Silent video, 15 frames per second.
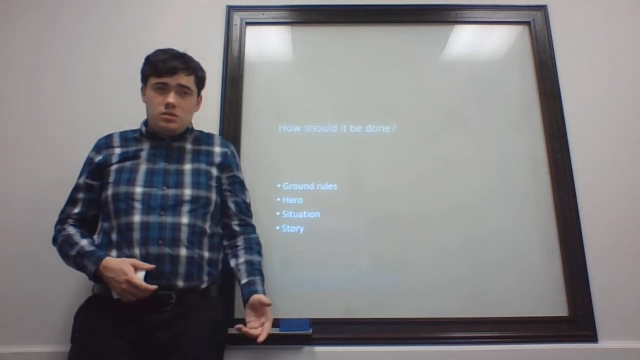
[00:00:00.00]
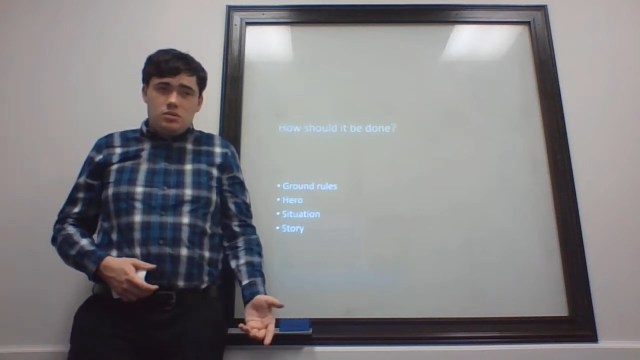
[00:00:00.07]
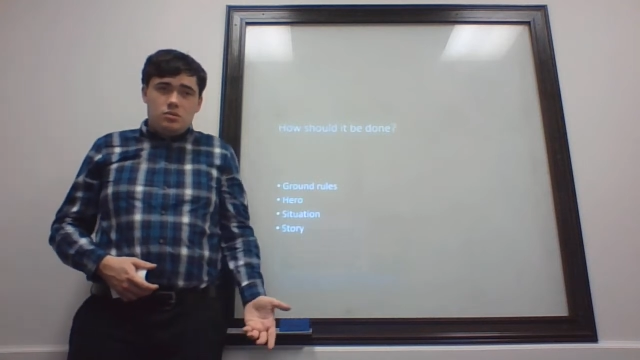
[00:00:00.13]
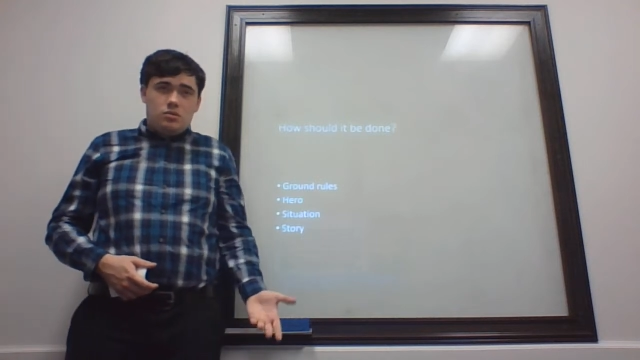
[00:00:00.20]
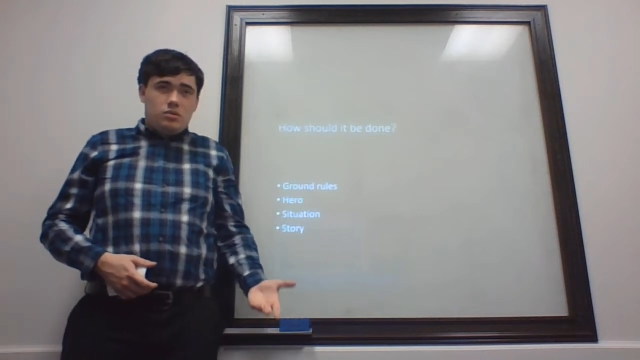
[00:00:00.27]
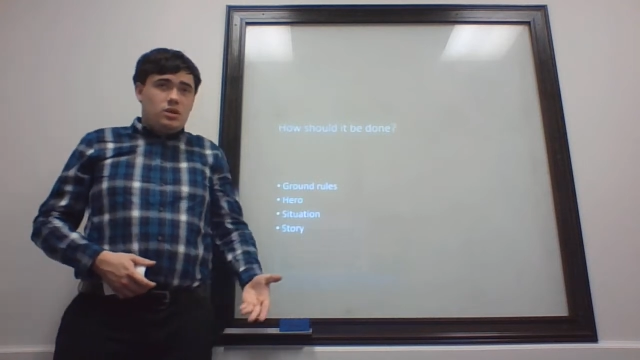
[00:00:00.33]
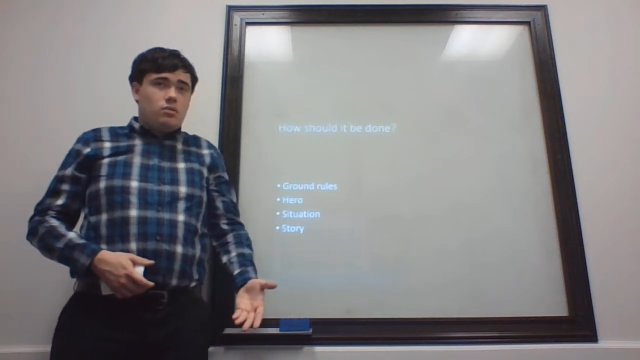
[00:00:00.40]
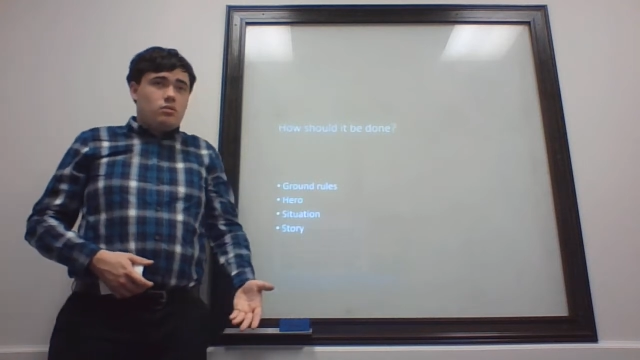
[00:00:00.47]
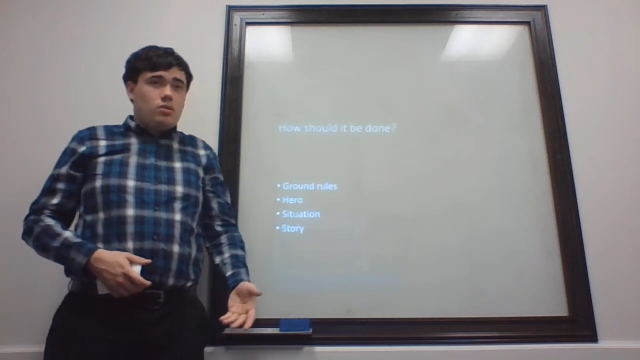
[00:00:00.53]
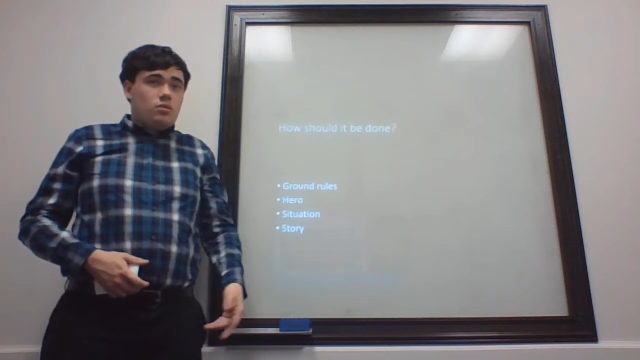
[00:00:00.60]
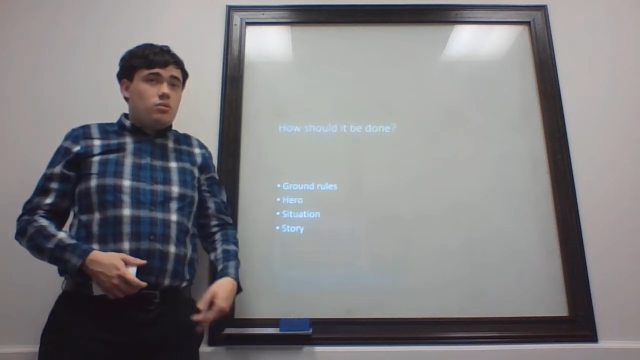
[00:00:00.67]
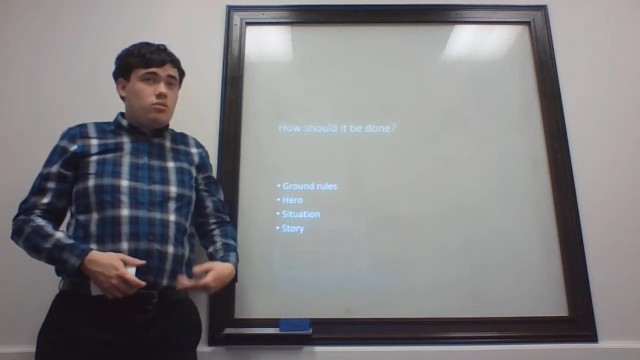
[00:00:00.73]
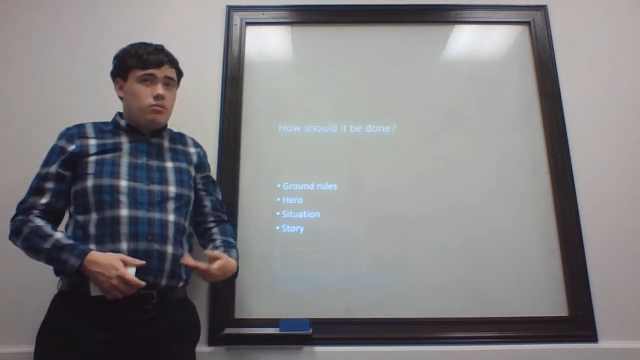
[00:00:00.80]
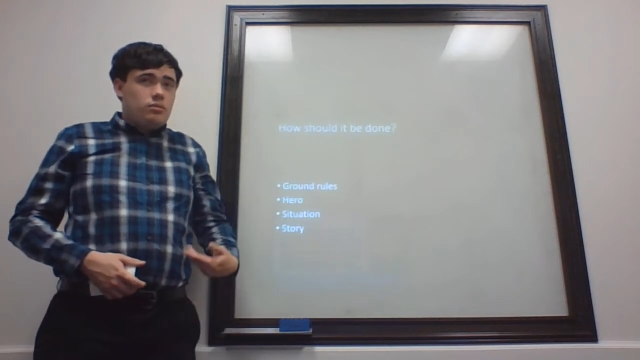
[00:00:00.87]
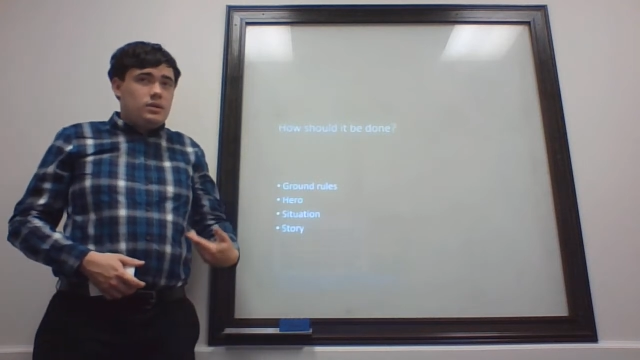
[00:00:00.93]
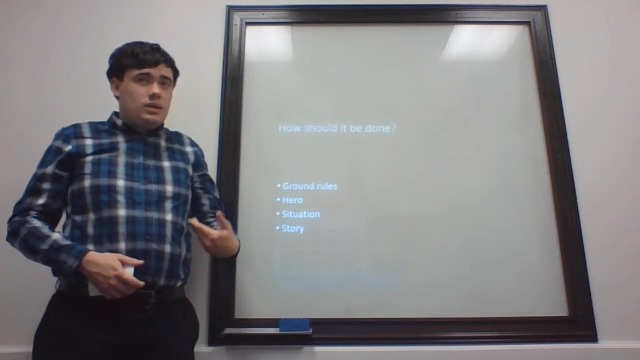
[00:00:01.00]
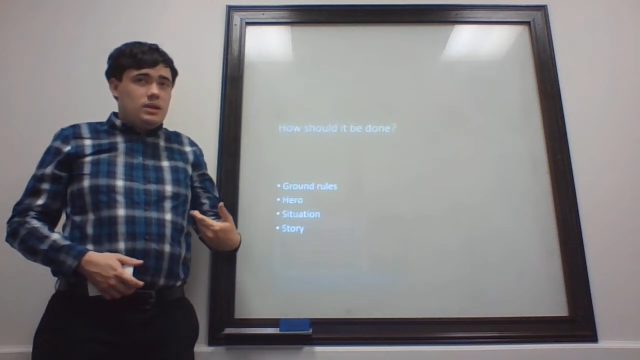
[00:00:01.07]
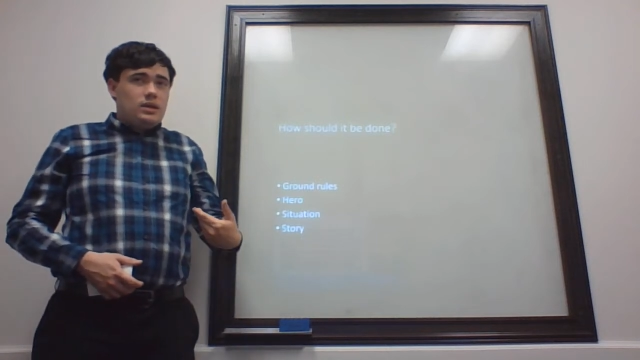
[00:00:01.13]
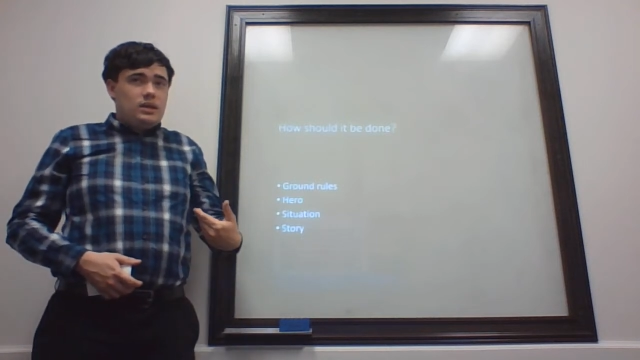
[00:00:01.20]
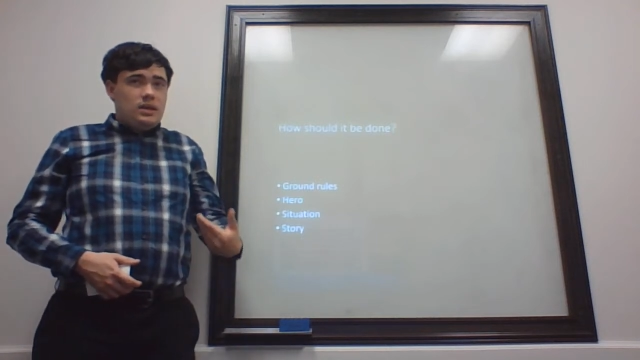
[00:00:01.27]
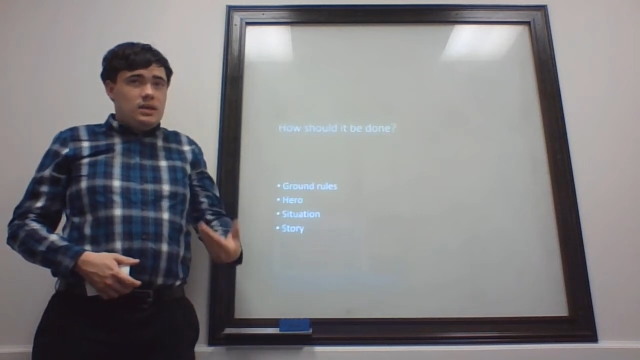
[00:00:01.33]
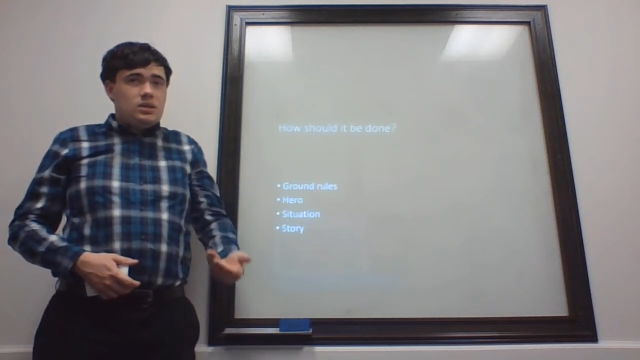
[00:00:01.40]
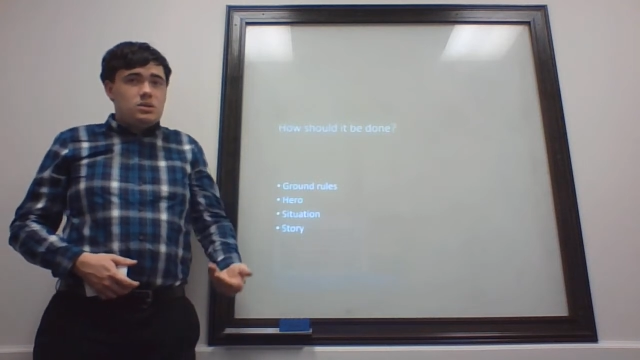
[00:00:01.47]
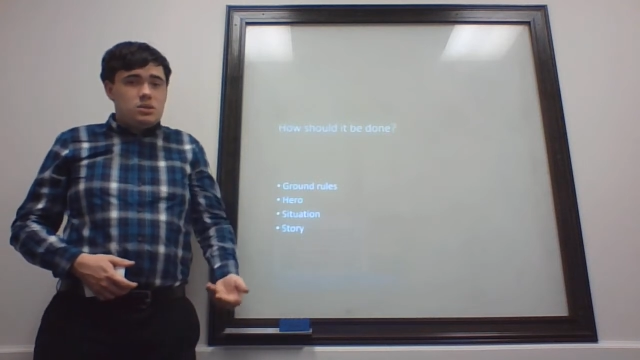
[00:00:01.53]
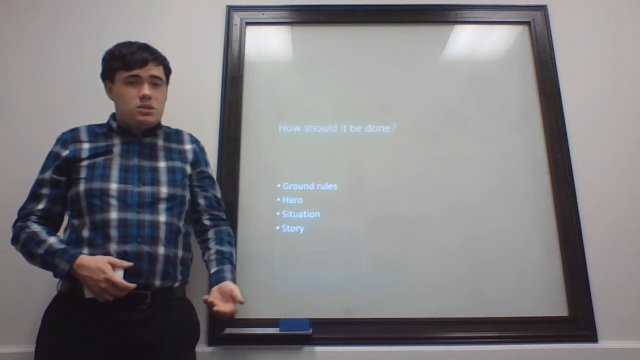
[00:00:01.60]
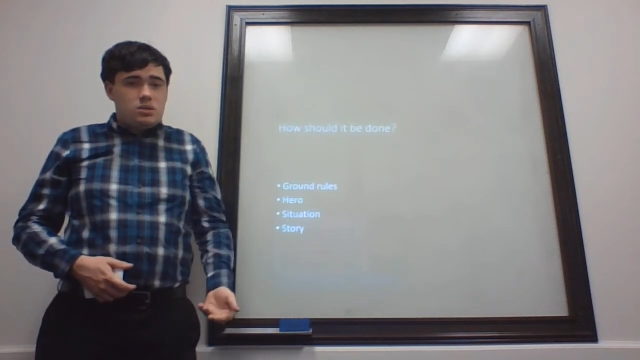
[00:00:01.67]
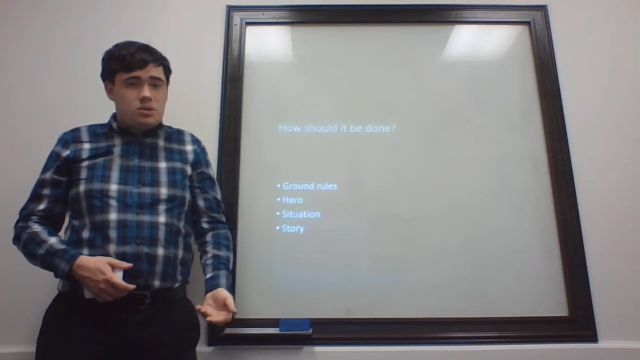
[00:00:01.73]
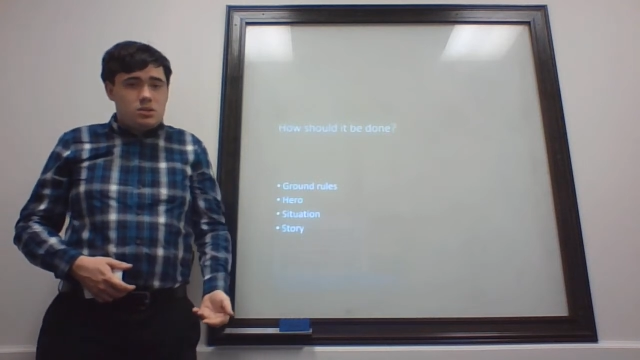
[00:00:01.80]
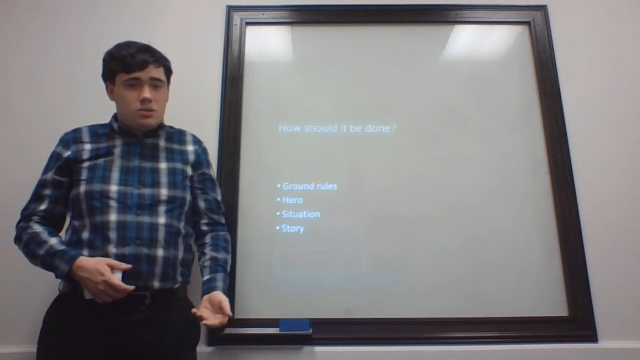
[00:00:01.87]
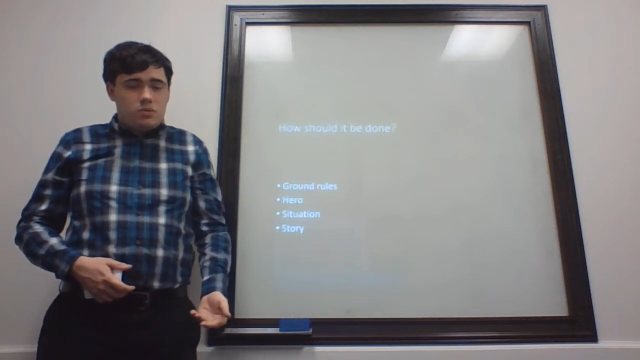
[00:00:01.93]
Your hero is
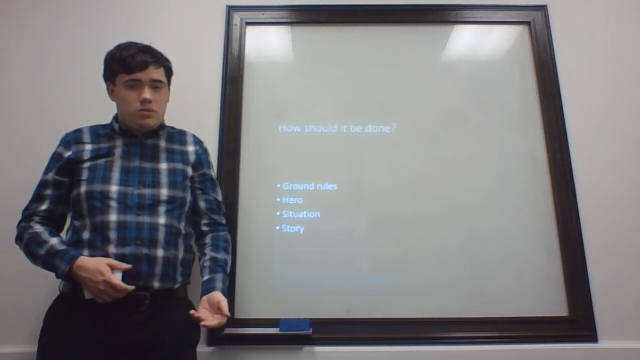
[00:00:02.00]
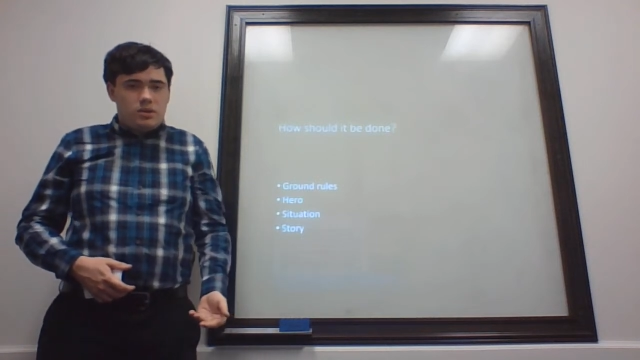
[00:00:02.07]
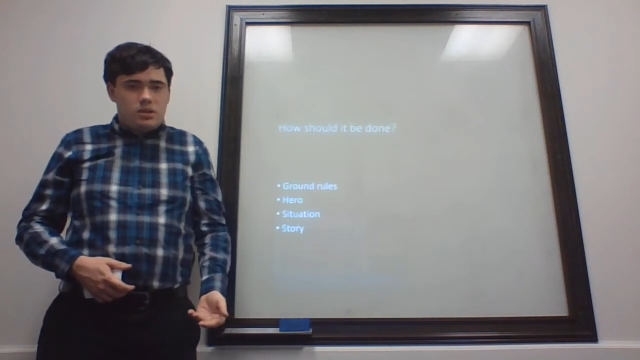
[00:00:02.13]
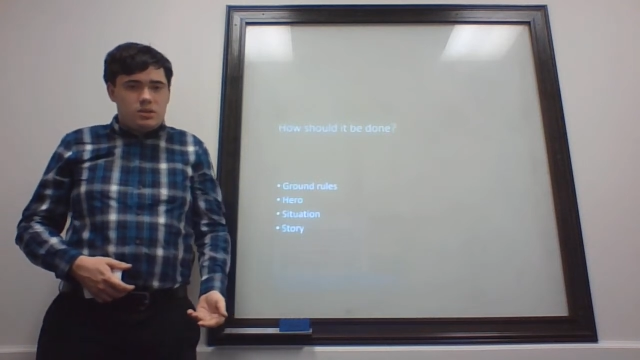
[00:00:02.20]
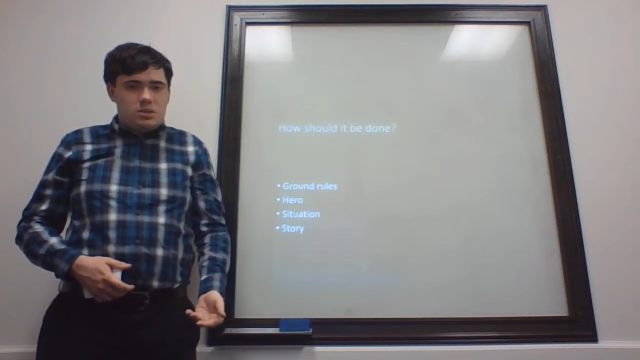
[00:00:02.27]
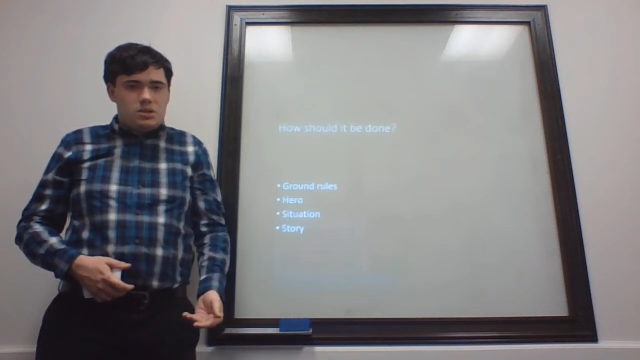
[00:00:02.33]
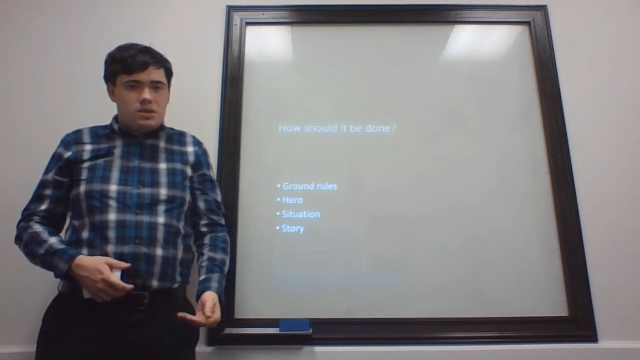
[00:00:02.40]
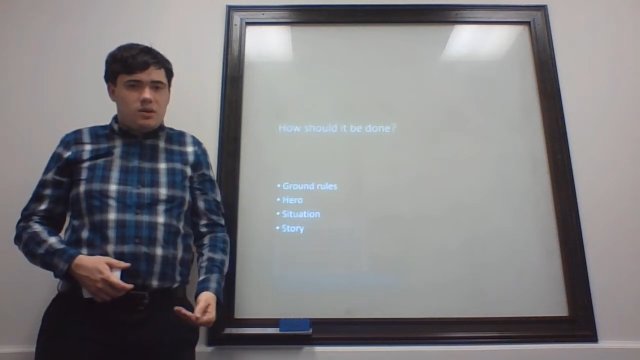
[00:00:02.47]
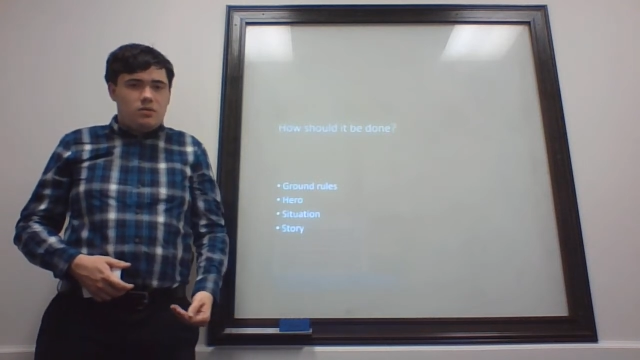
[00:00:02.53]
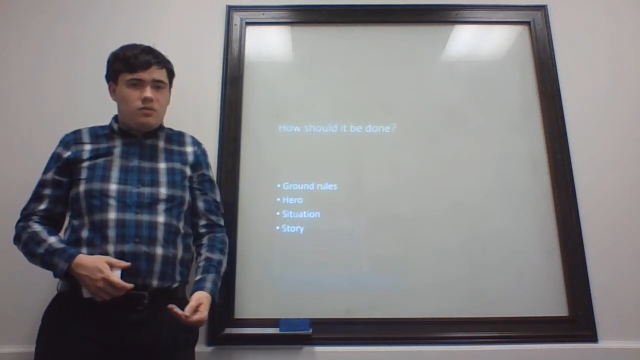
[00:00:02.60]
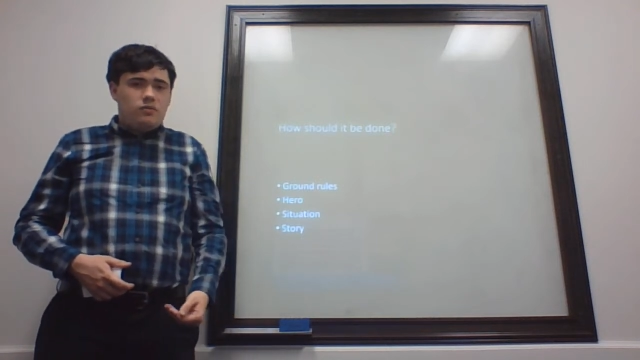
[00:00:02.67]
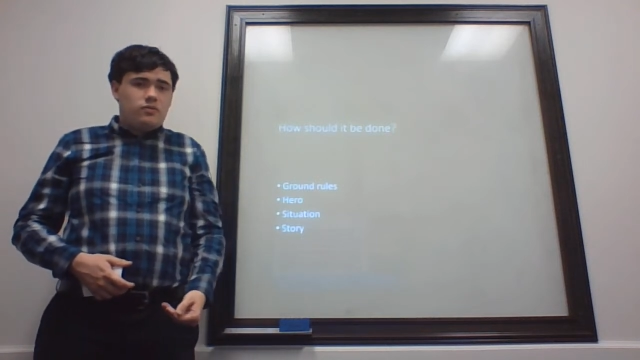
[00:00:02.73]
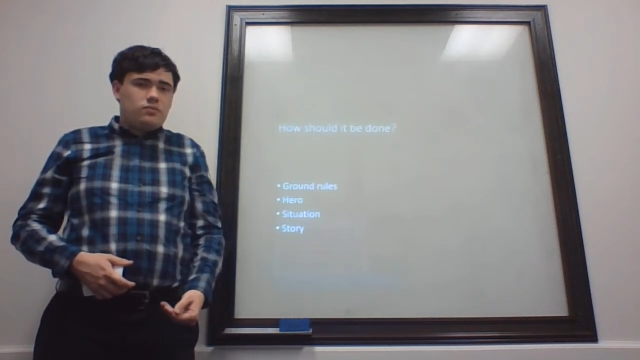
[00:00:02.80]
the story itself.